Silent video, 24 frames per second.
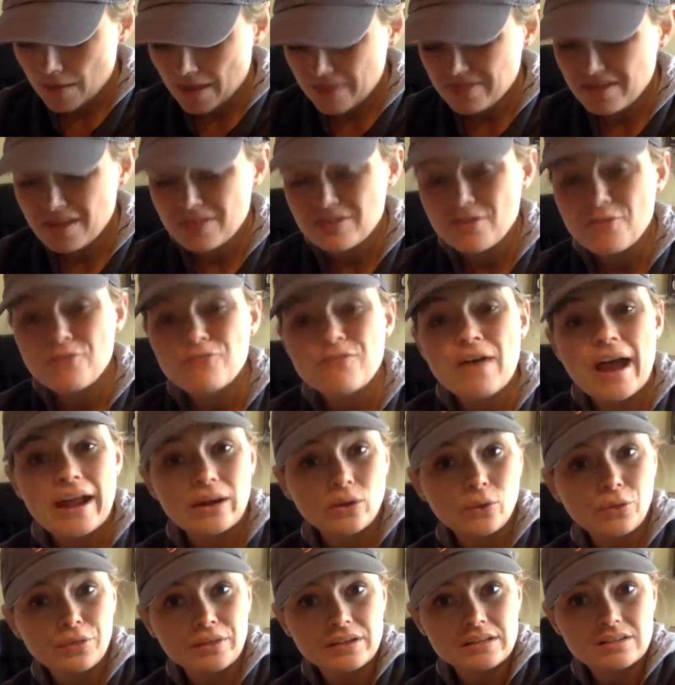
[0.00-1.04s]
And then the
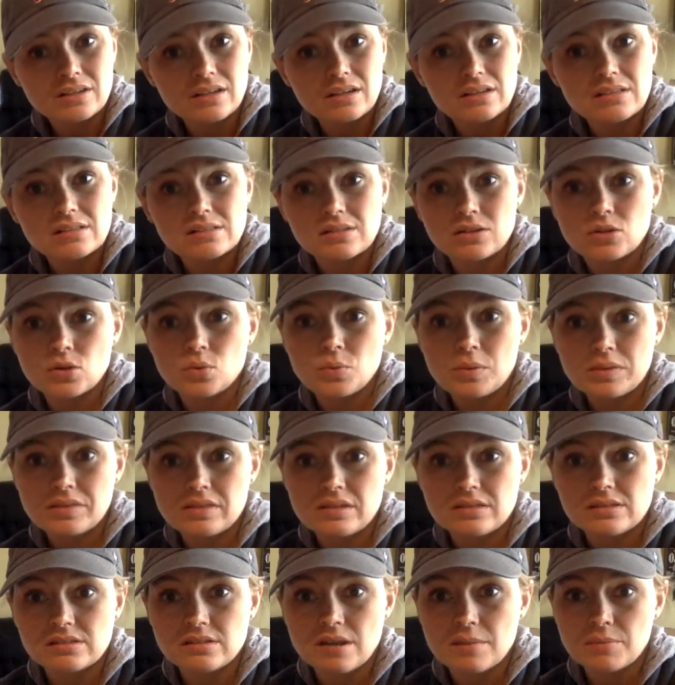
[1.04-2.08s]
final thing to consider with
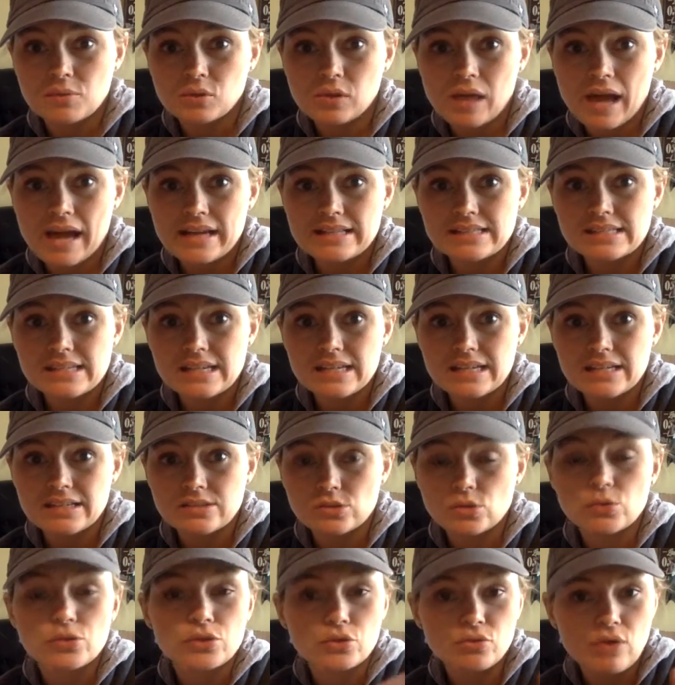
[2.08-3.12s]
these number lines is,
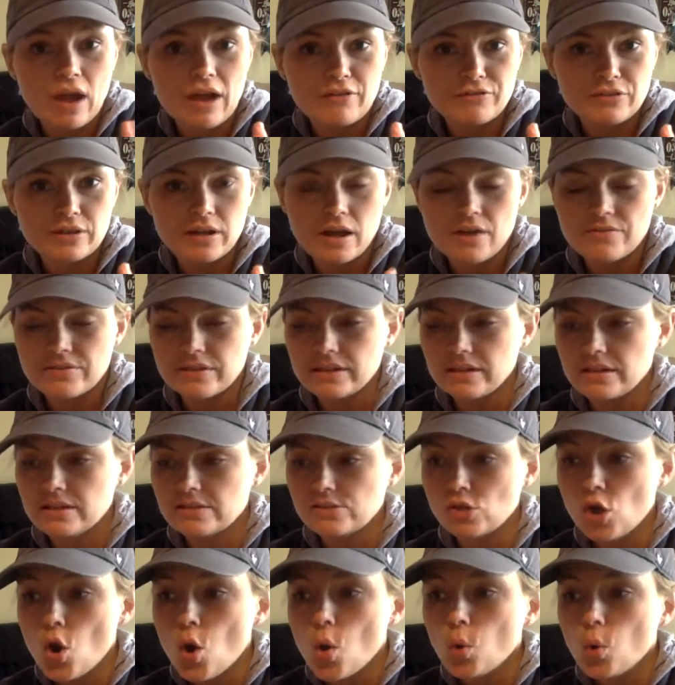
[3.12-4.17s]
or the graphing of it,
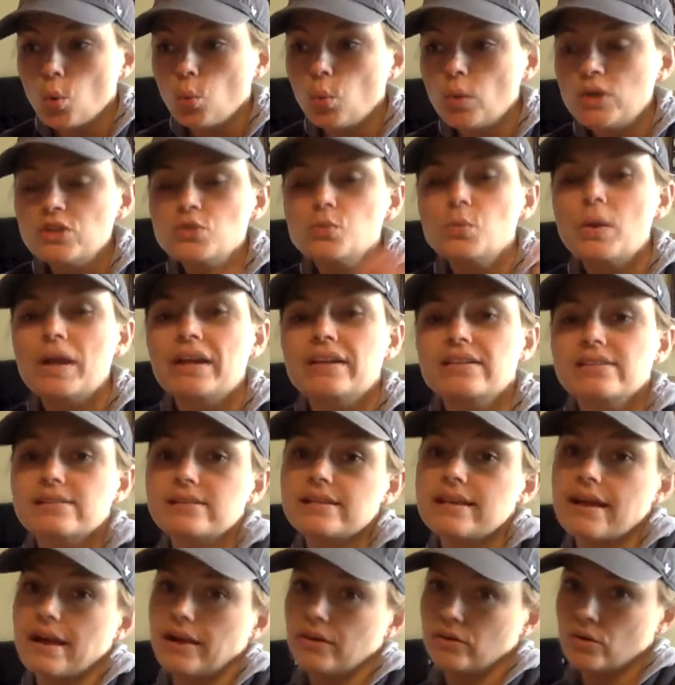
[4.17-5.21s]
is which way does
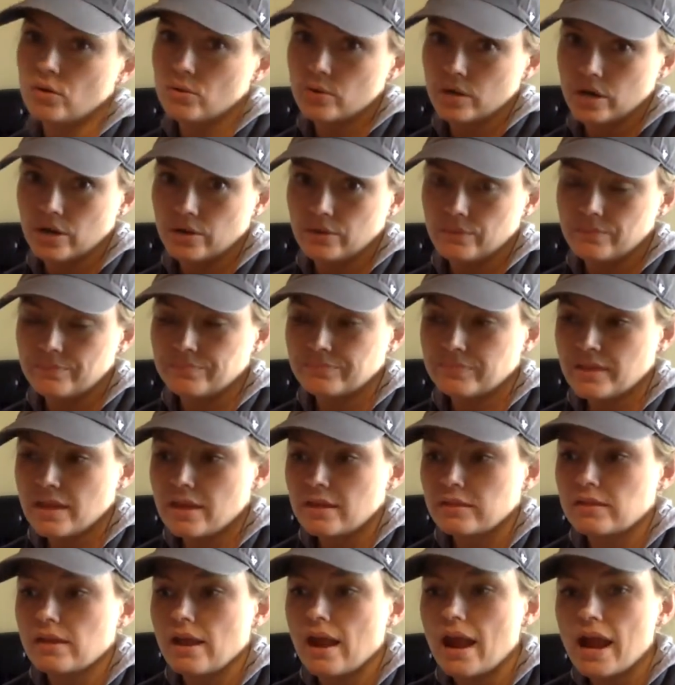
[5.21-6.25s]
the arrow go?
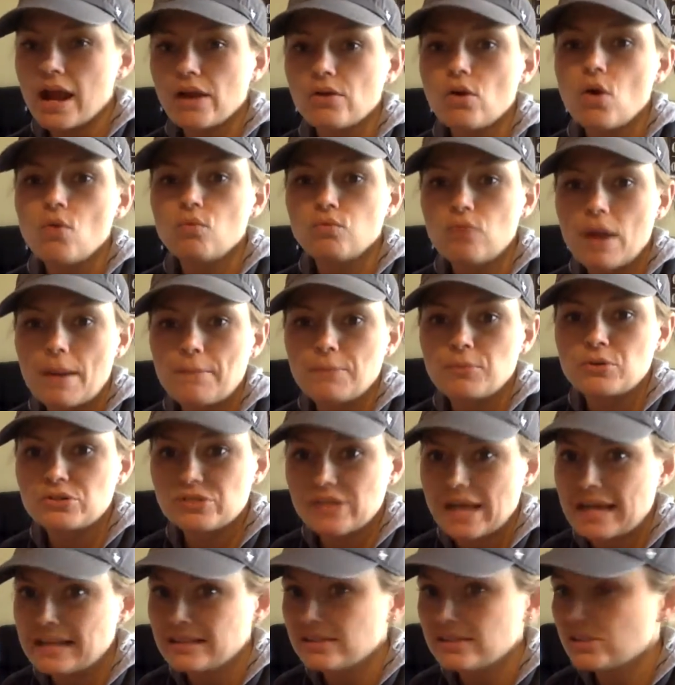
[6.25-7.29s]
The arrow
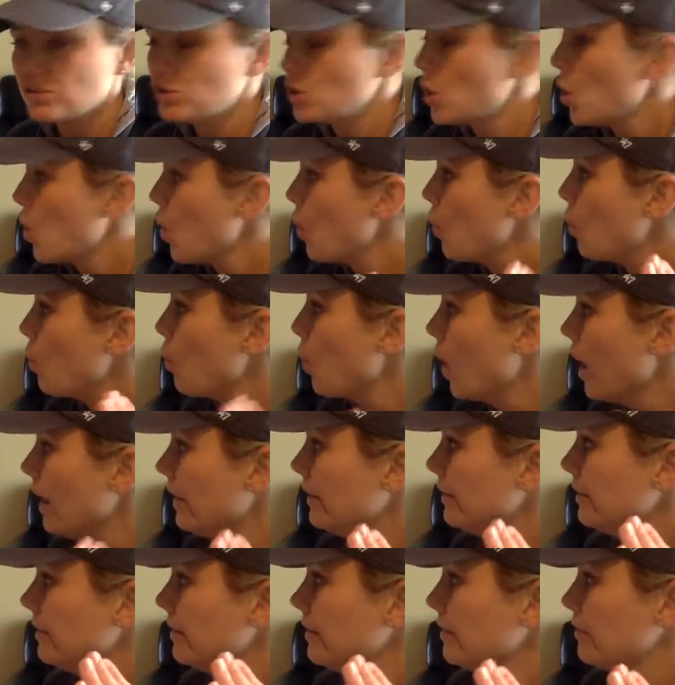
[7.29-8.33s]
represents what
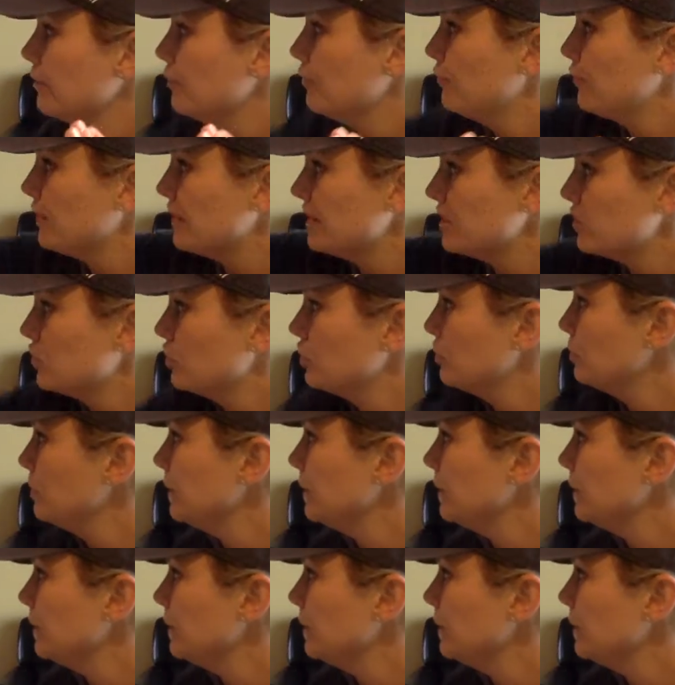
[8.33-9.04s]
v could